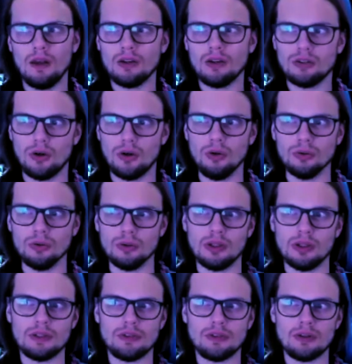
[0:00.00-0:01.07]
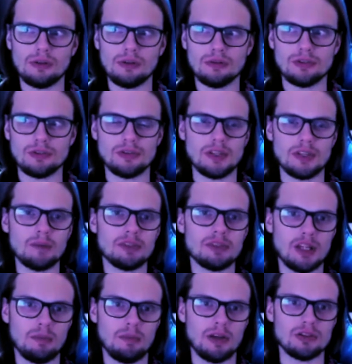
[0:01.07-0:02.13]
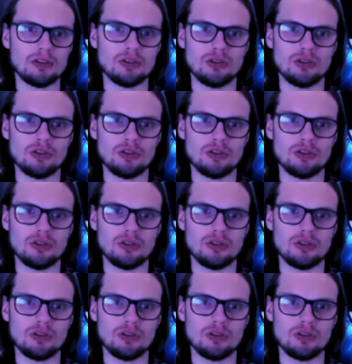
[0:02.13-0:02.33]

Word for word: Cool. And so so dubstep as a